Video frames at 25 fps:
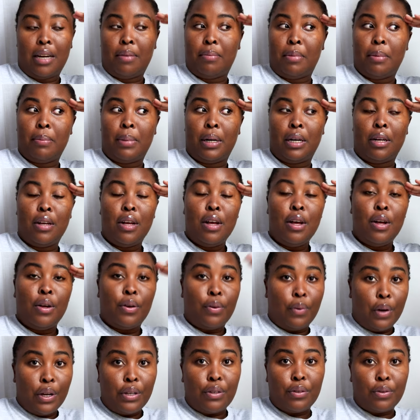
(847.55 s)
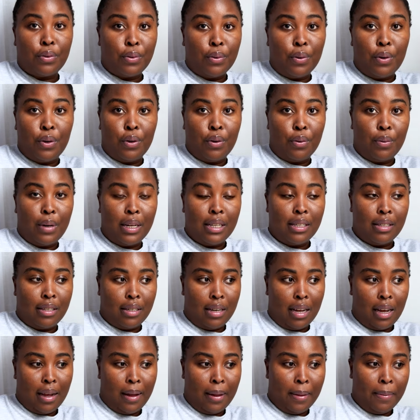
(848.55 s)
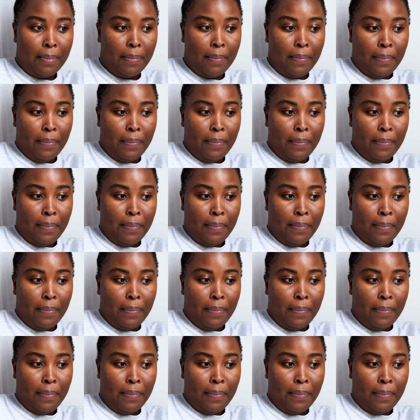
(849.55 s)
remember going to school on a Wednesday.